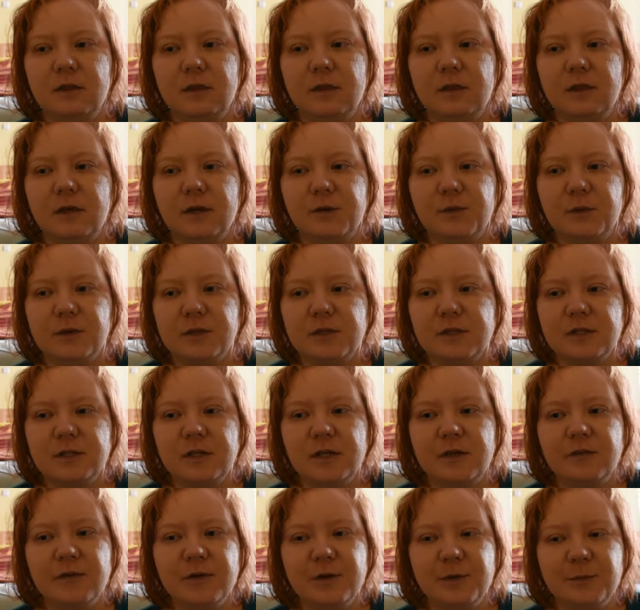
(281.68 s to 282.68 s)
There was
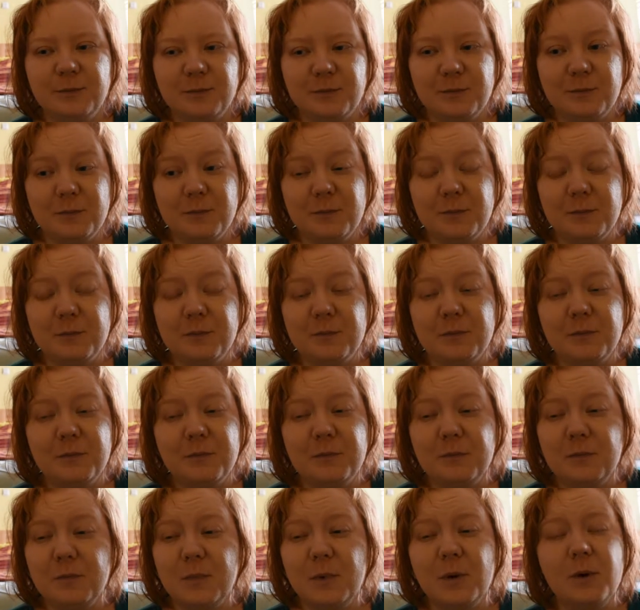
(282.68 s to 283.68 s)
even
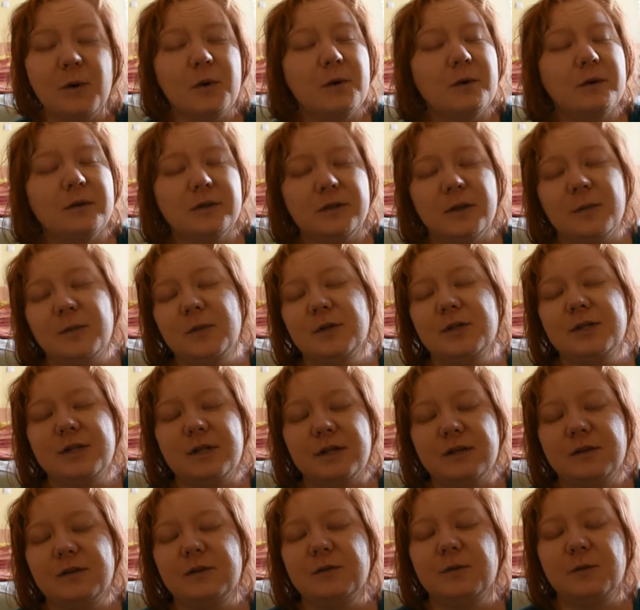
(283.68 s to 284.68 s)
more double
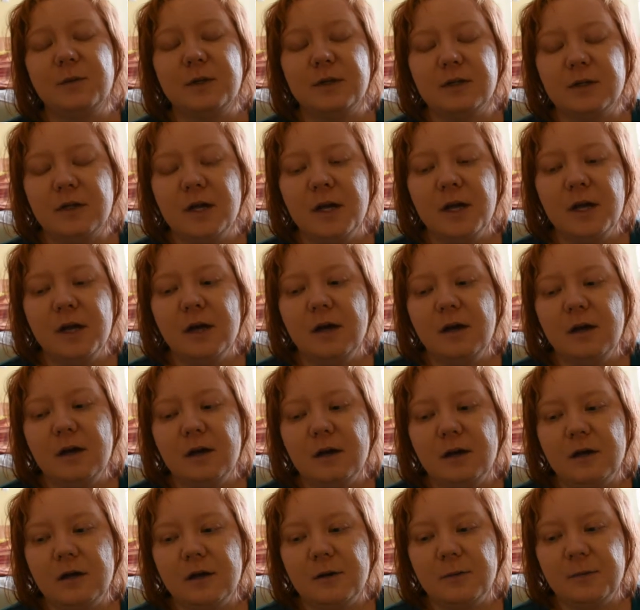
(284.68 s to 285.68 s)
standard when
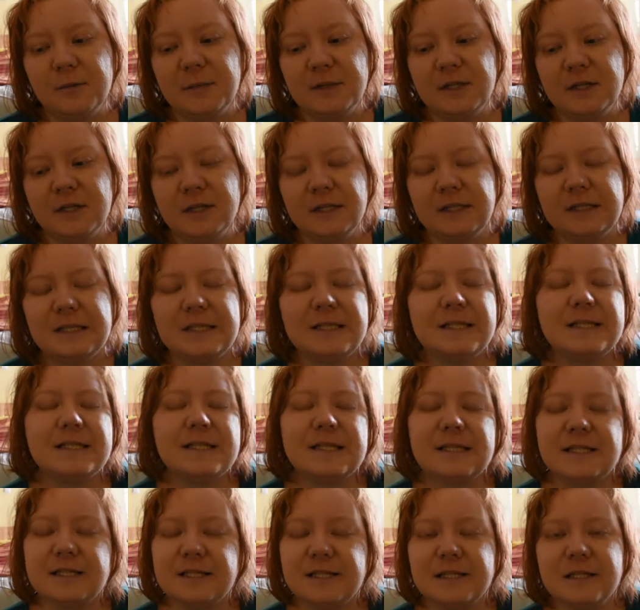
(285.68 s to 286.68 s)
in
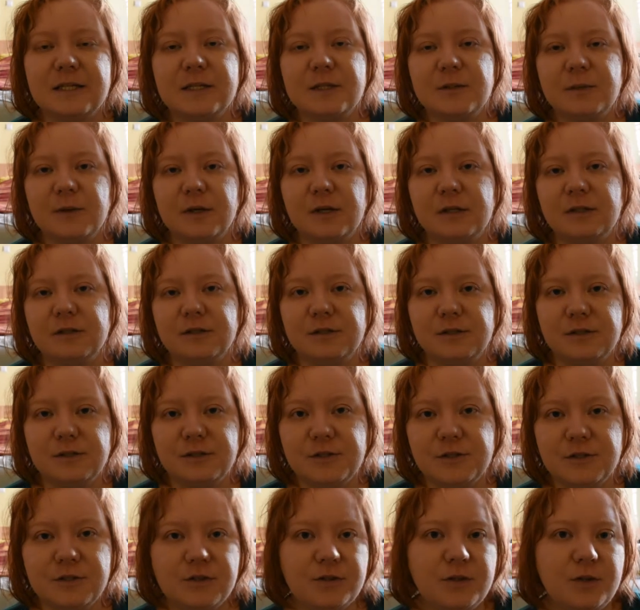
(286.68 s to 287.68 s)
1960s when
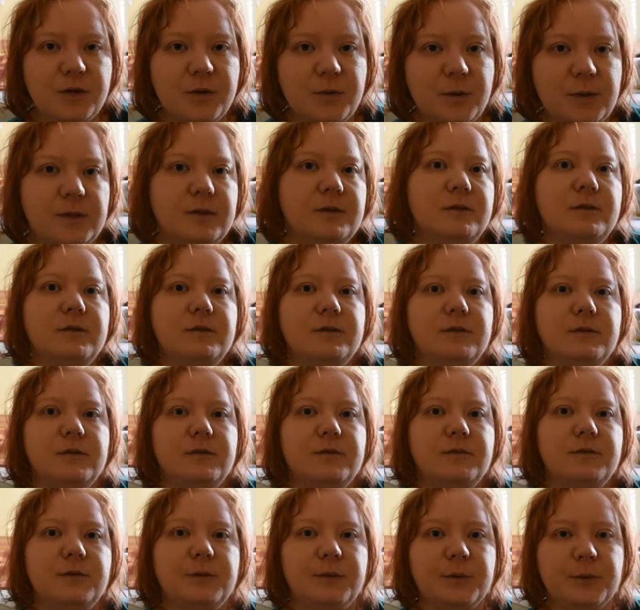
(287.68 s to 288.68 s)
she went
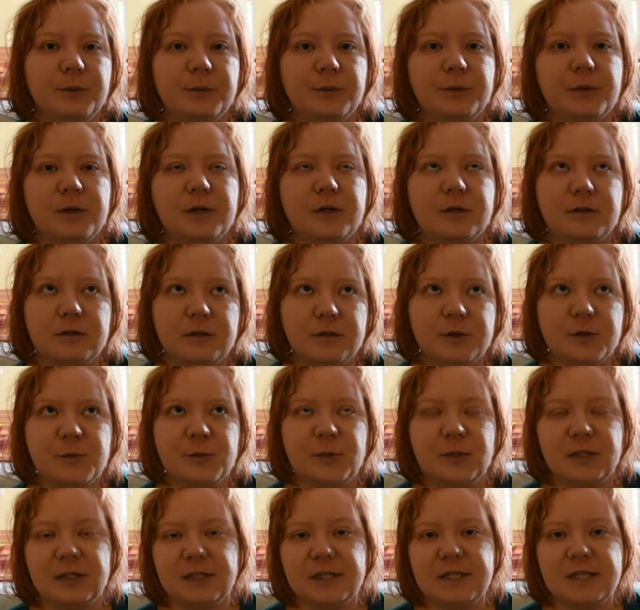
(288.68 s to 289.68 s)
through her
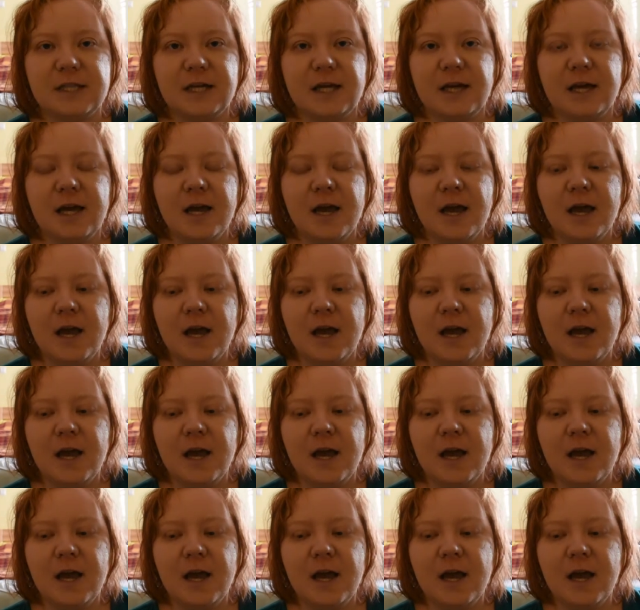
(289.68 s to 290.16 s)
hospital stay.